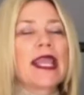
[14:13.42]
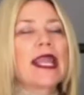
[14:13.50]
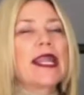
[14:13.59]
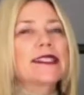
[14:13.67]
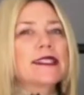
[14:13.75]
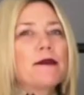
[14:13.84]

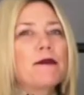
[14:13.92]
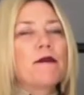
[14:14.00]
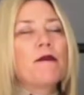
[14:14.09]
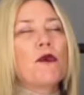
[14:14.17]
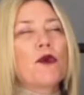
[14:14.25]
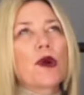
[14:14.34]
It's a
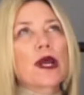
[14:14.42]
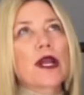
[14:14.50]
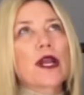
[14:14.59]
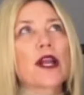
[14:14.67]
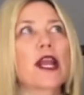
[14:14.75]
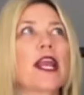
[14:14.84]

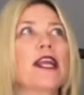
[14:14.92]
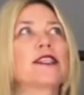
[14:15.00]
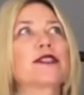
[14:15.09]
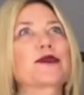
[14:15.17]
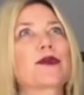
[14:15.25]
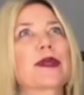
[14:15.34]
more
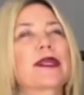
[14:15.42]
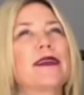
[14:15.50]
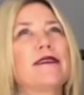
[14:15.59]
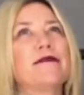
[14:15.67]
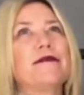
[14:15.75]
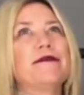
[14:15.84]
sort
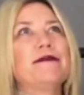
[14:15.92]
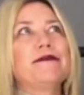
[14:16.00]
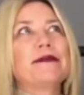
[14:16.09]
of